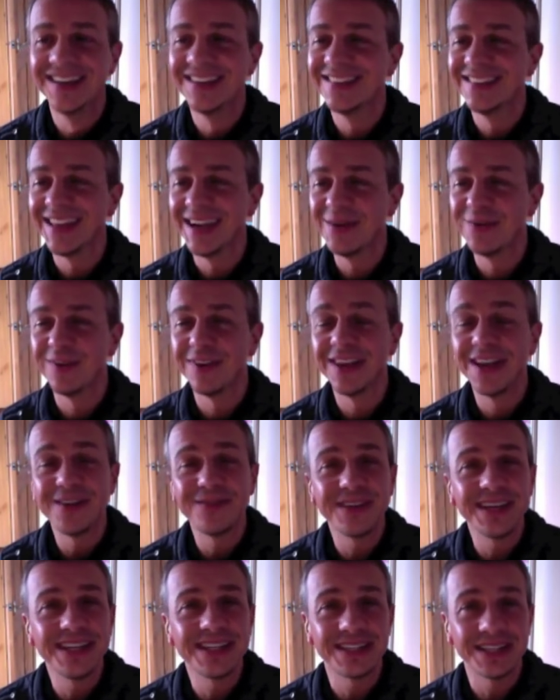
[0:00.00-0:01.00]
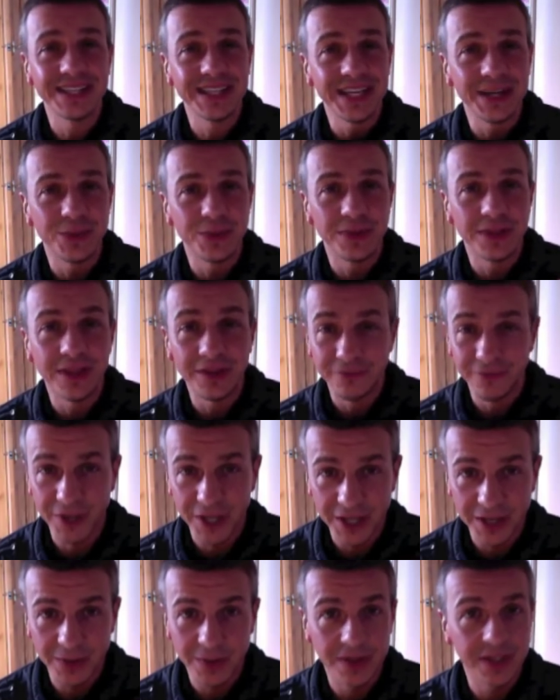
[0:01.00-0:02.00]
they will love it, and they will love
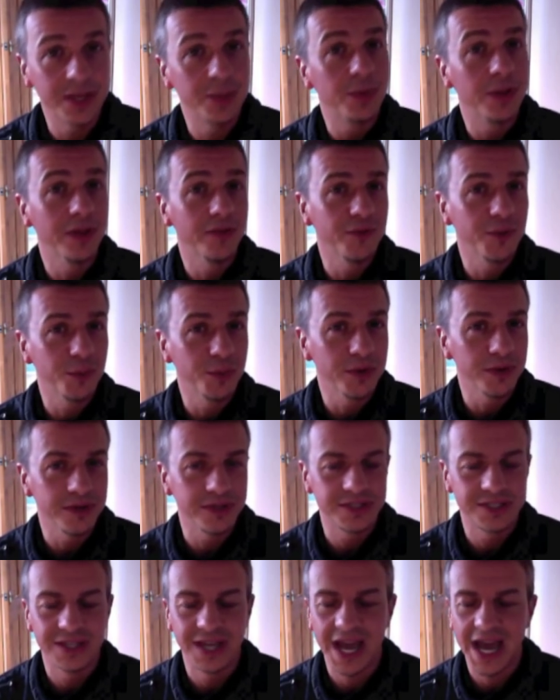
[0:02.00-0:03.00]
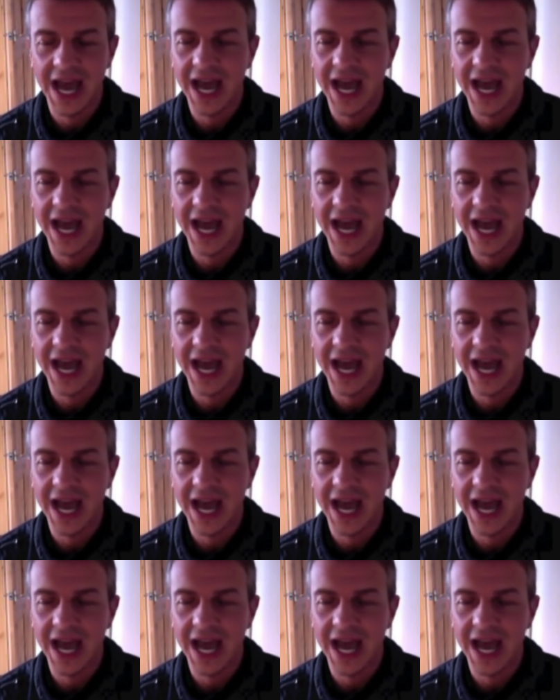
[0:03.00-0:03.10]
you, and they will love your books.